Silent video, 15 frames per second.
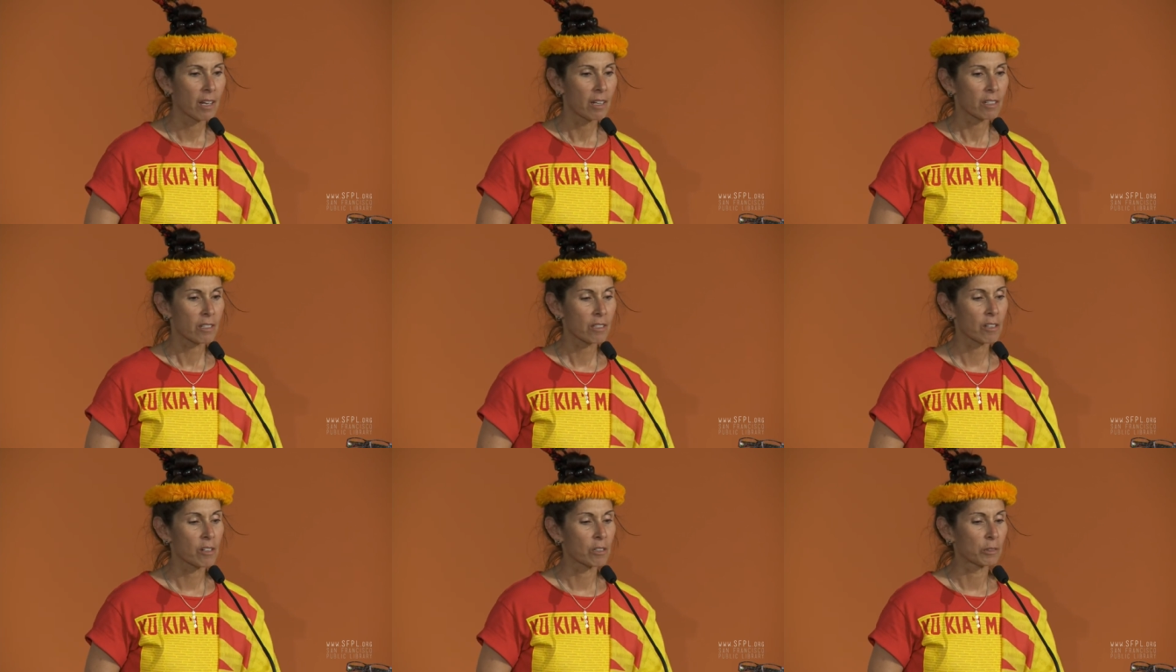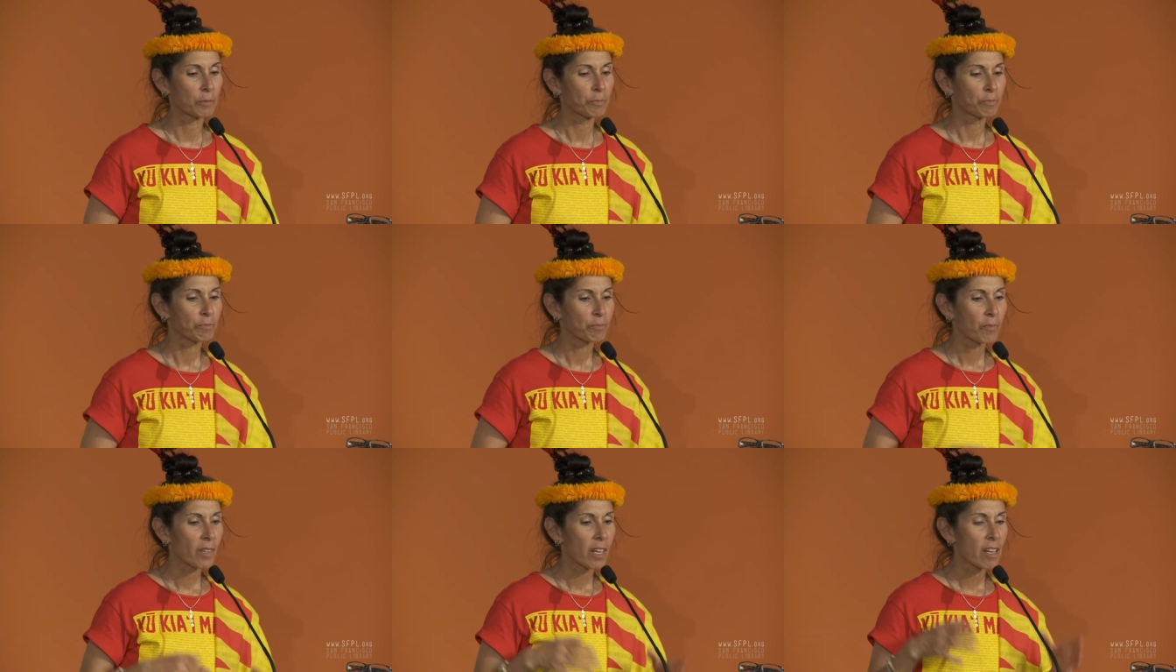So
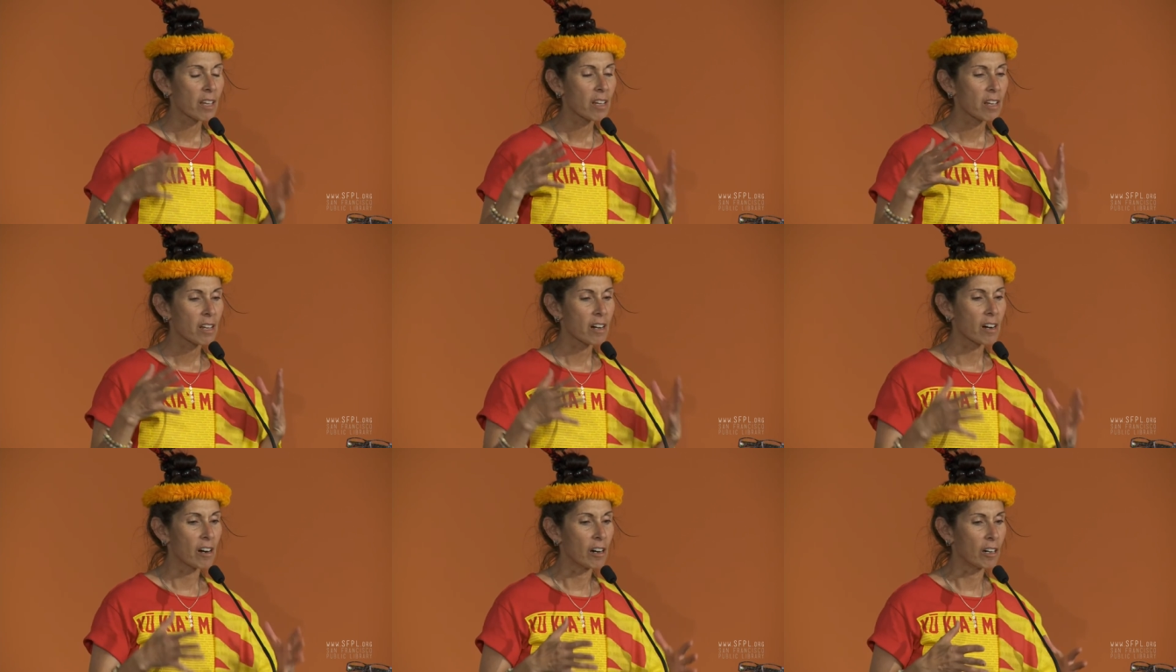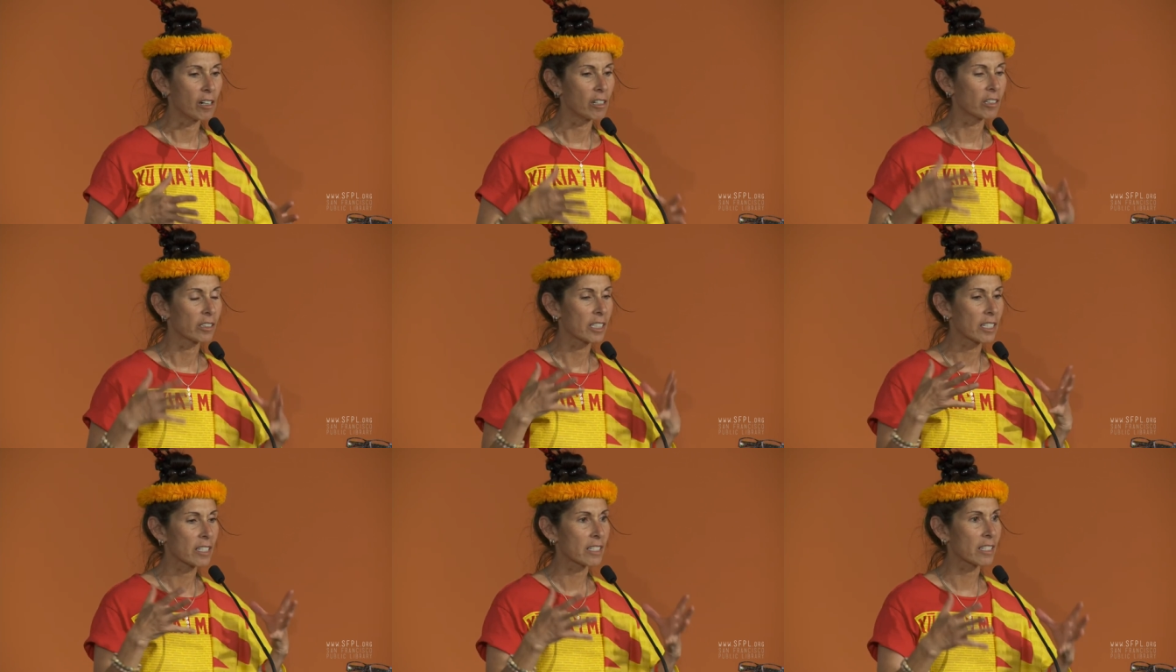all
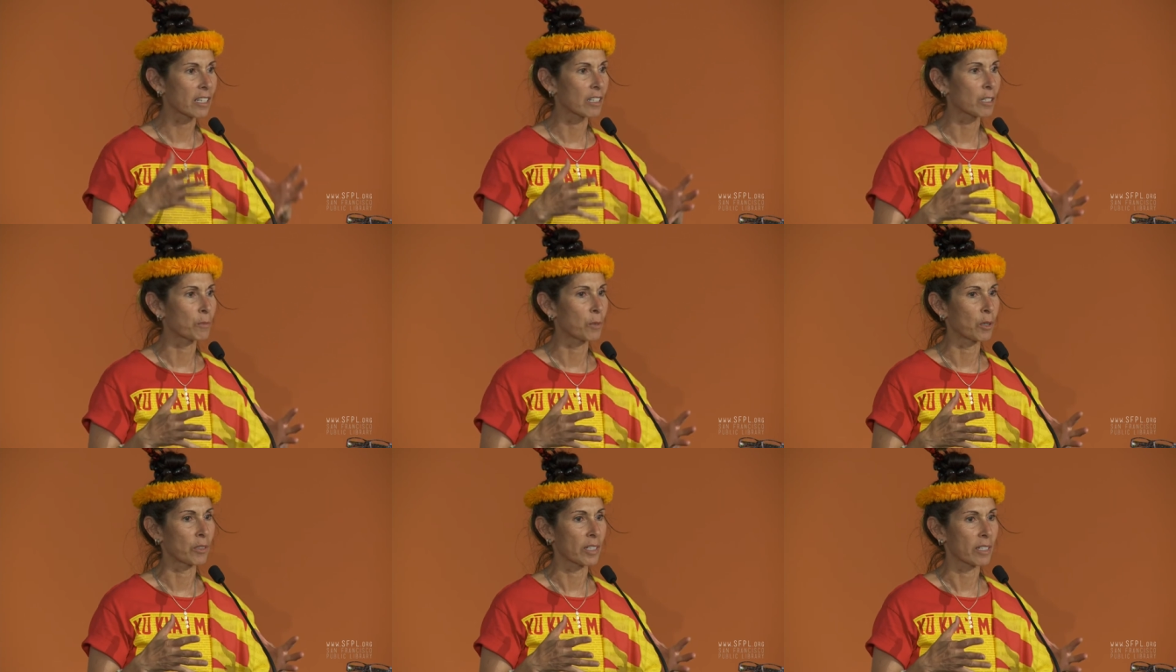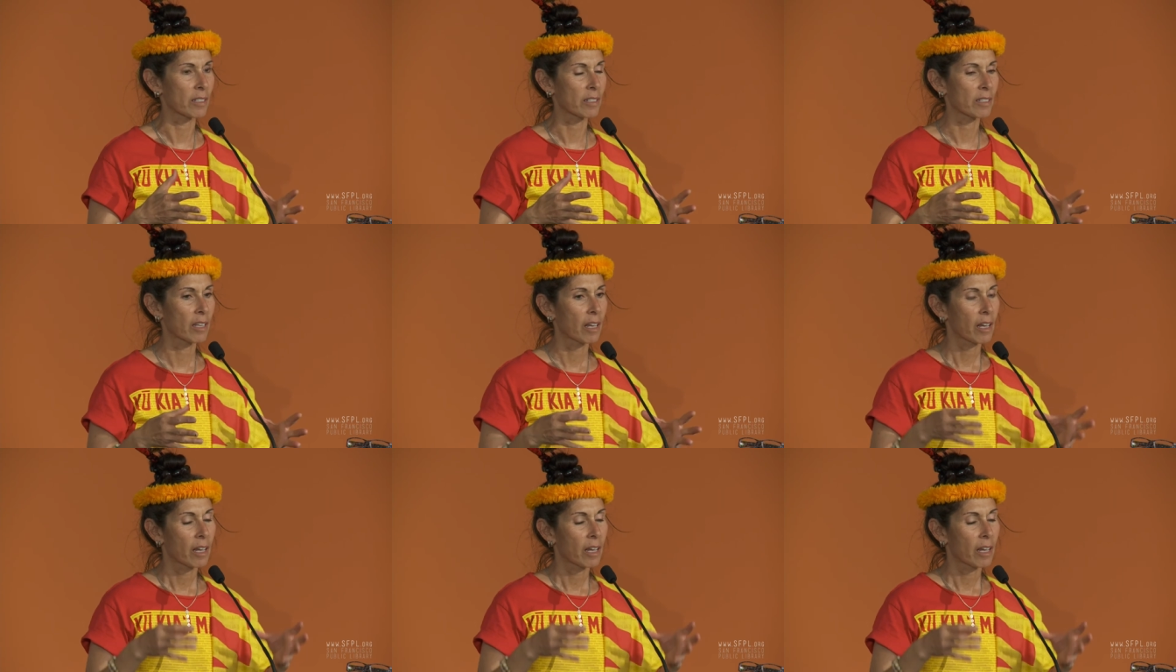these ceremonies